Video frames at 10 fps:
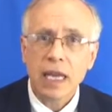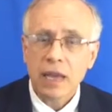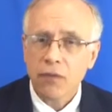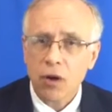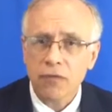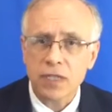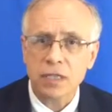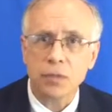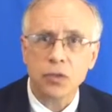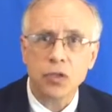If all
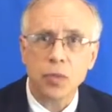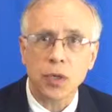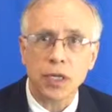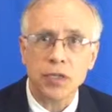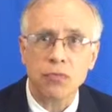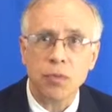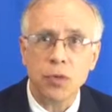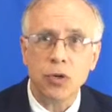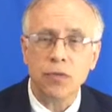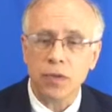visible tumor is
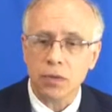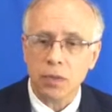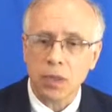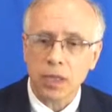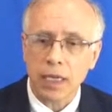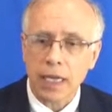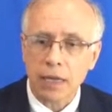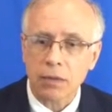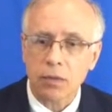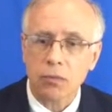removed,
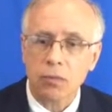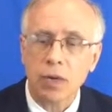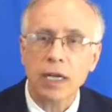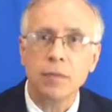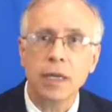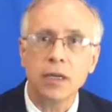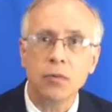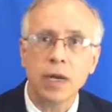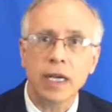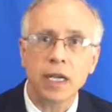the
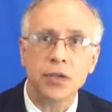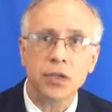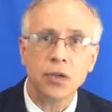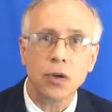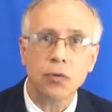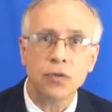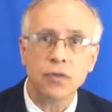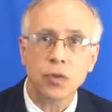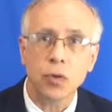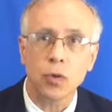recommended radiation dose
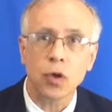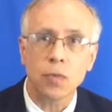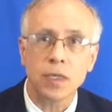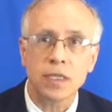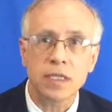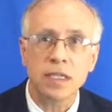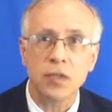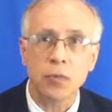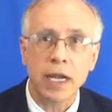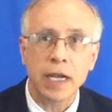for chordomas is in
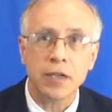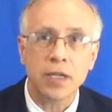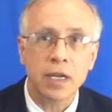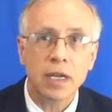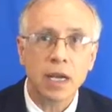the range